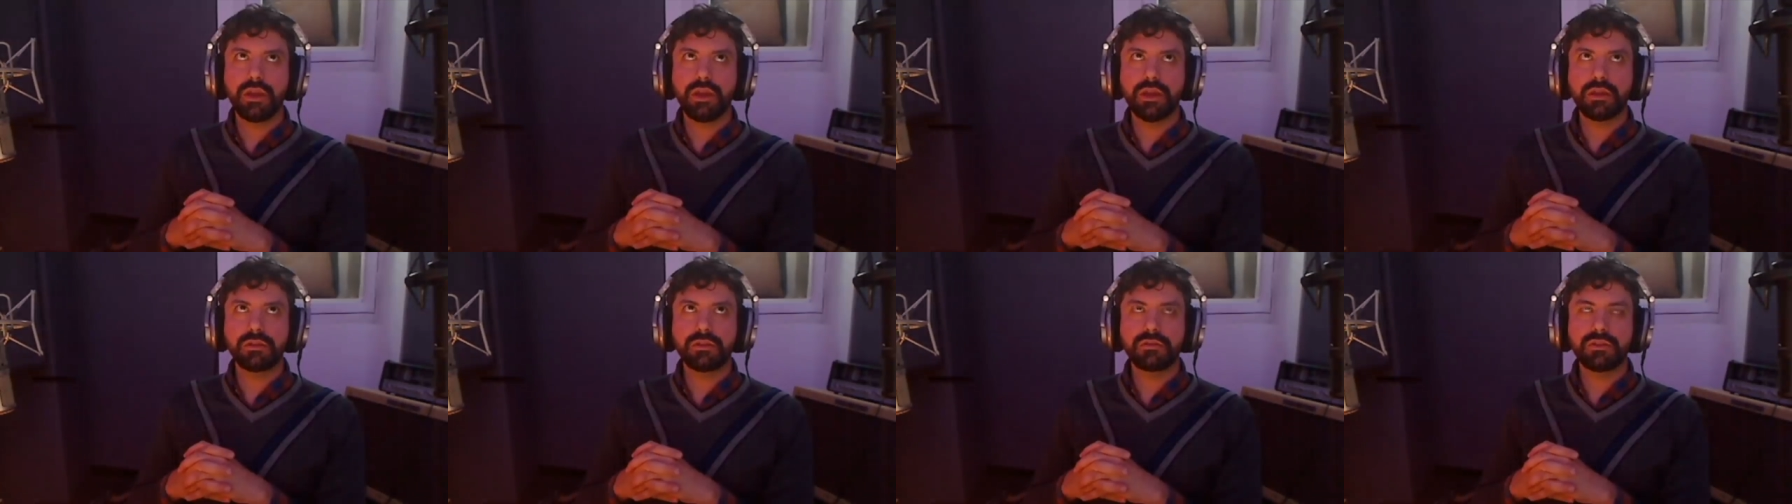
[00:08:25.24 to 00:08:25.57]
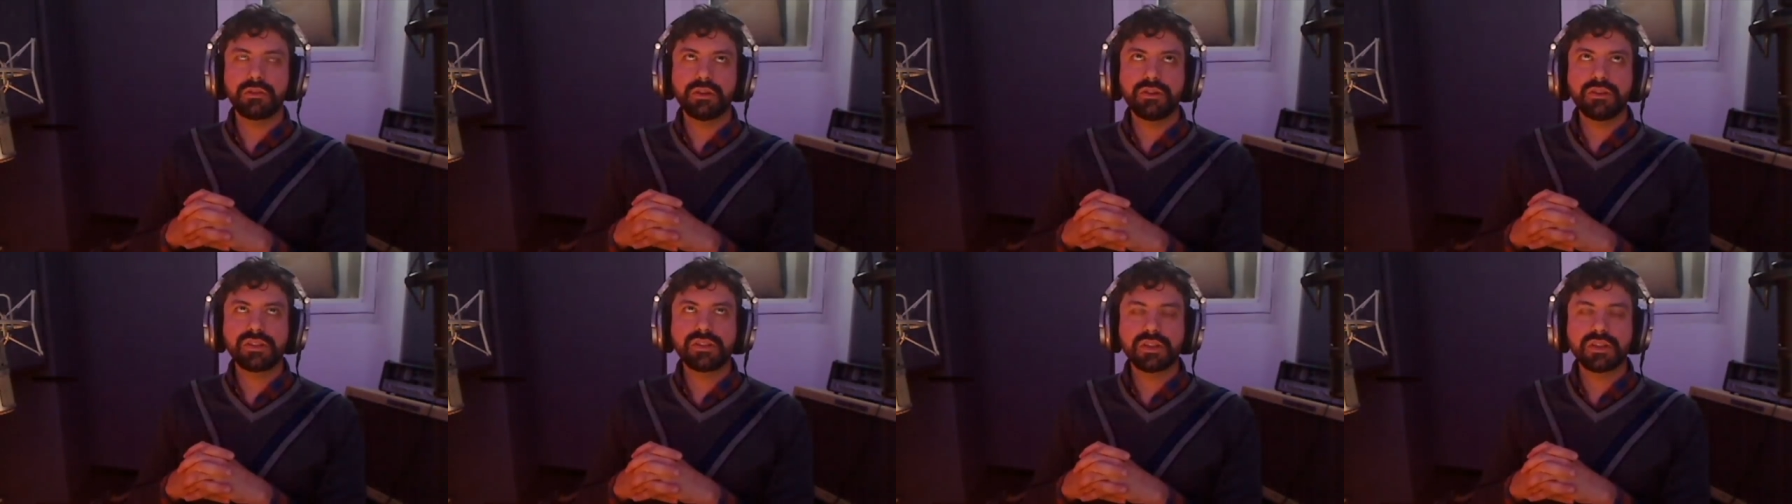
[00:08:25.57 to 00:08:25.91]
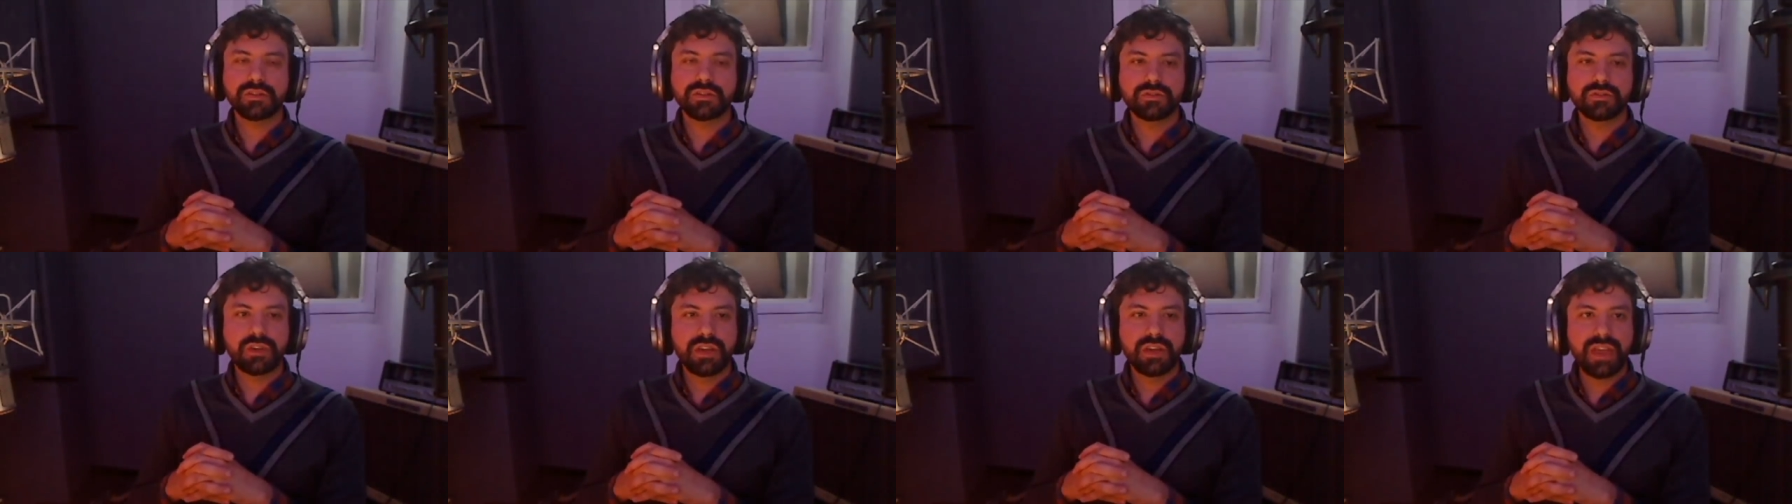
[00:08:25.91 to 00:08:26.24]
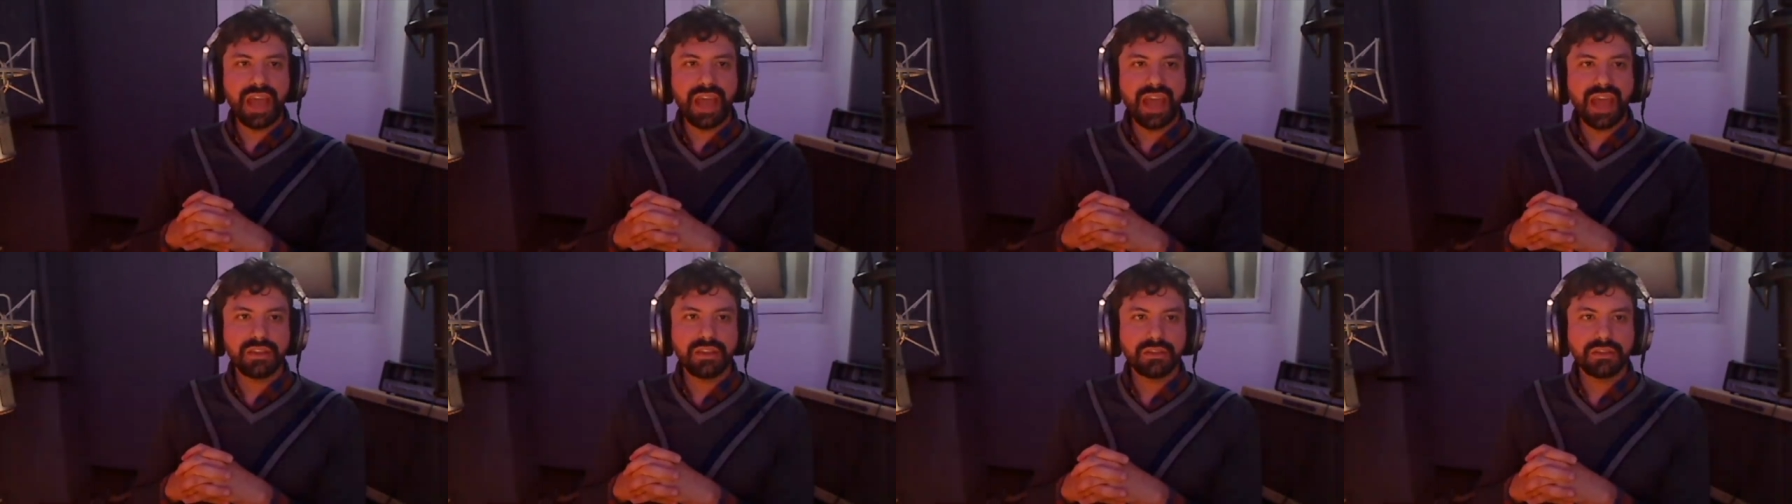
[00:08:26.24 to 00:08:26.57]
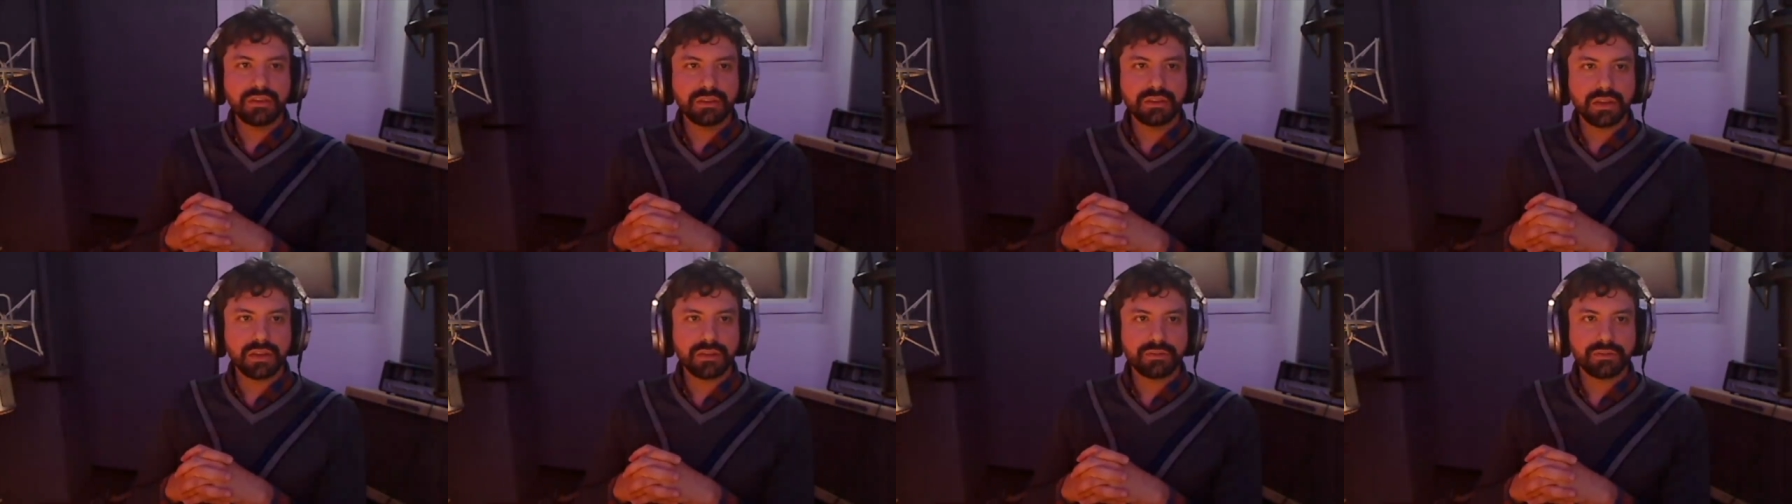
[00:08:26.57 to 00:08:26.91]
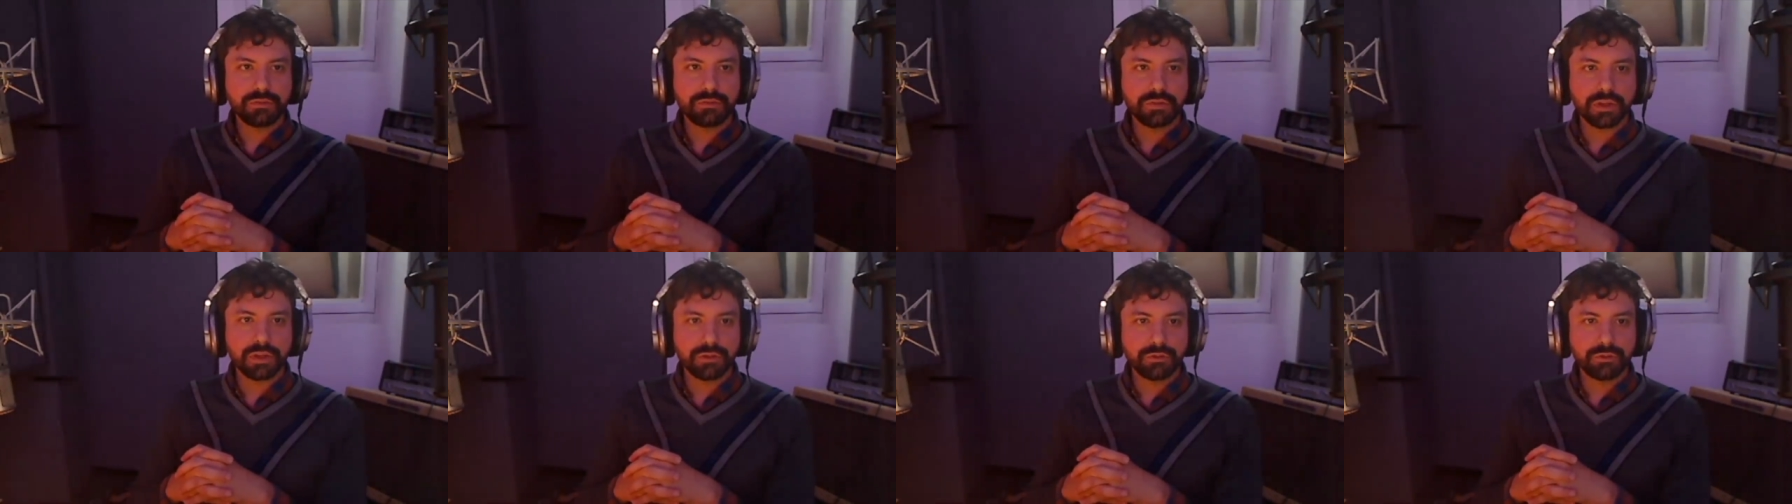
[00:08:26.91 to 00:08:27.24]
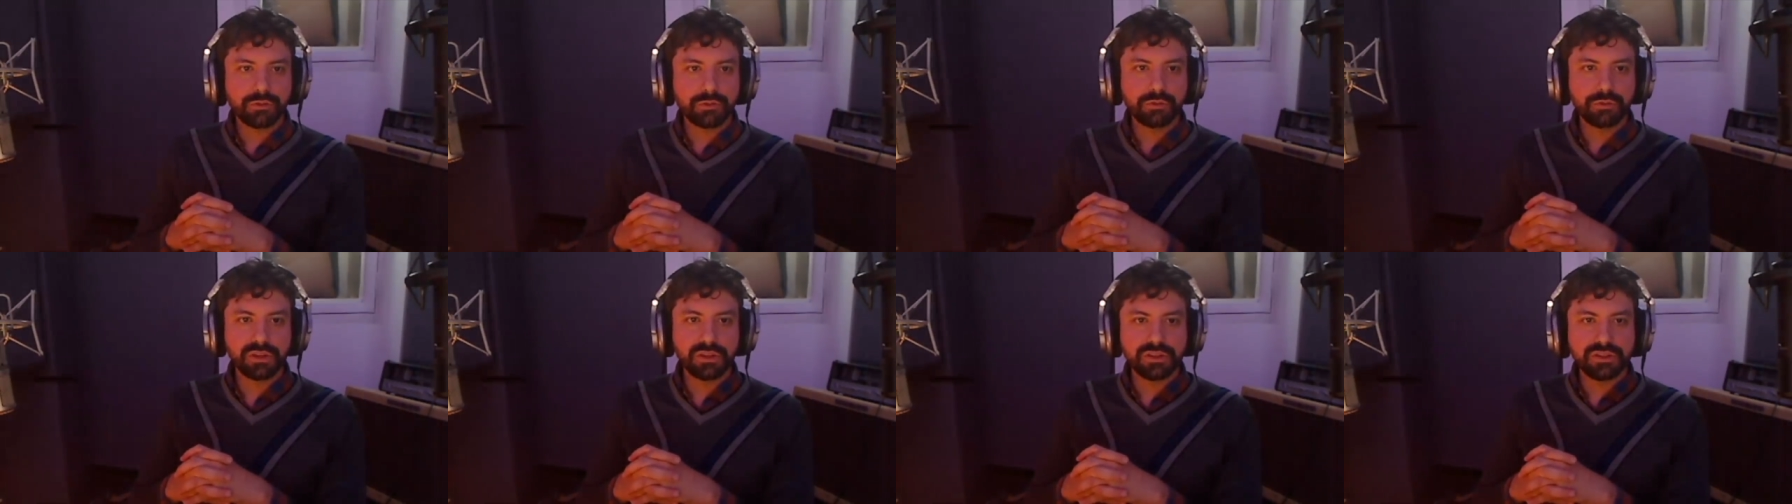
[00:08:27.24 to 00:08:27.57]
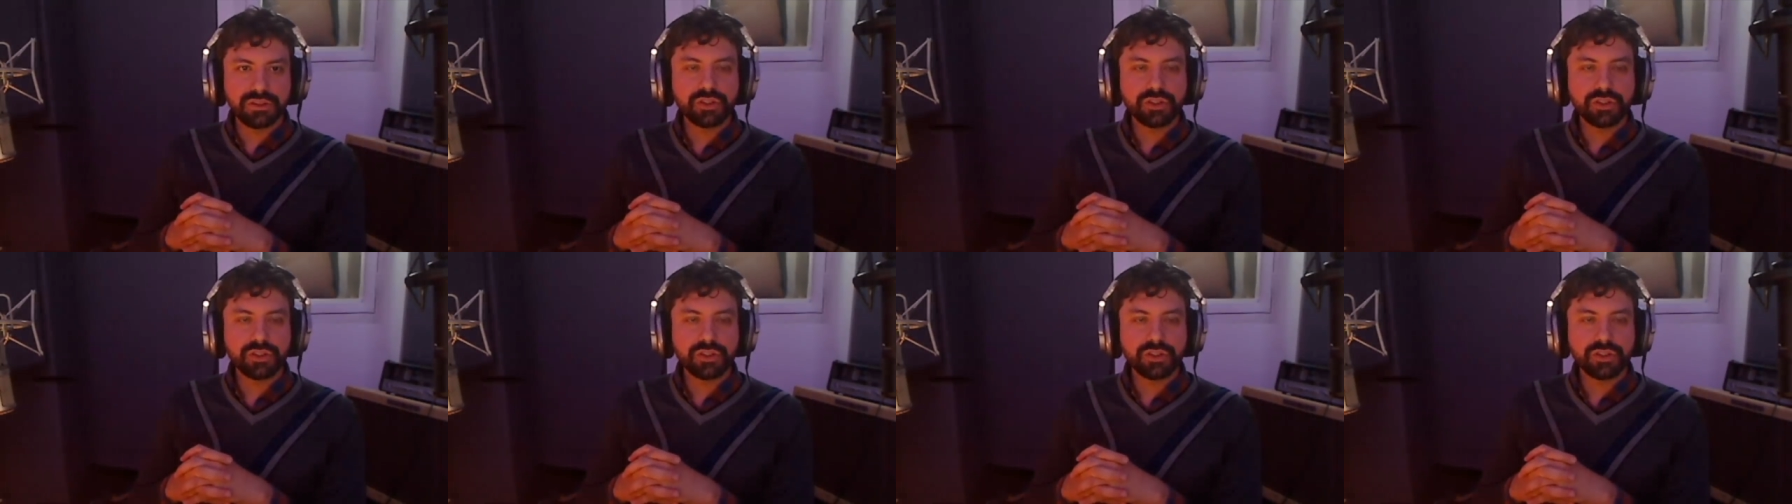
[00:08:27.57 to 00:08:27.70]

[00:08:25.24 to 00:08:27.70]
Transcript: there isn't really anything that you can do that